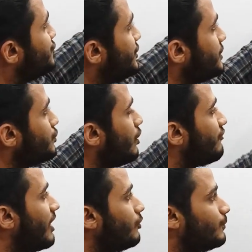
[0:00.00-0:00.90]
of change
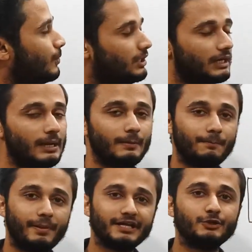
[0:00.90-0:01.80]
of output
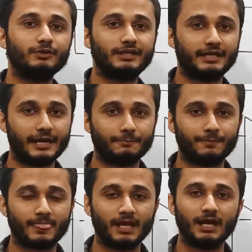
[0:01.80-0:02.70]
per unit time.
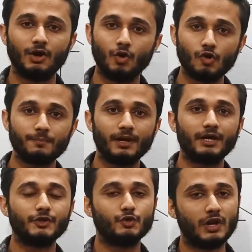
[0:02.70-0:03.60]
Hope
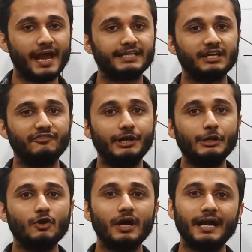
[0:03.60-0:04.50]
you liked the
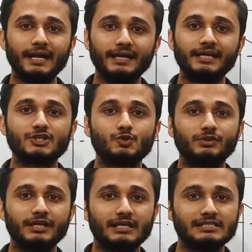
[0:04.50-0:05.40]
video and
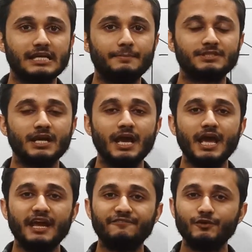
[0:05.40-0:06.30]
understood the concepts.
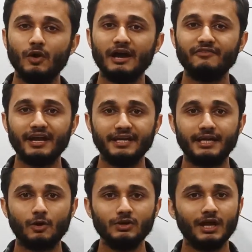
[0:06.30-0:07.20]
If you have
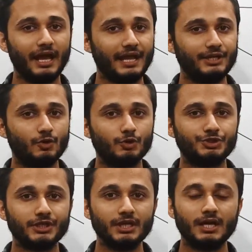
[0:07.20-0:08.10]
any doubt, any
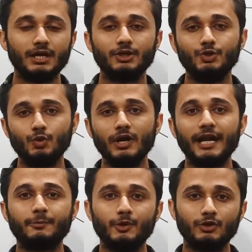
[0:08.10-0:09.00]
question, do
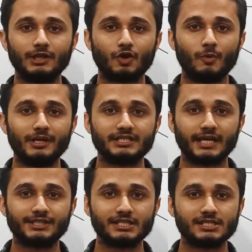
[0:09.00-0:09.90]
let me know in the comment
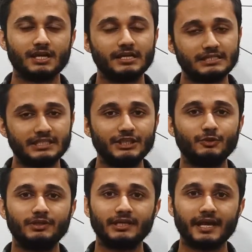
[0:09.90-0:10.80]
section.
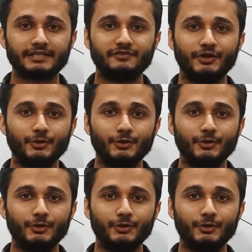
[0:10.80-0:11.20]
See you in the next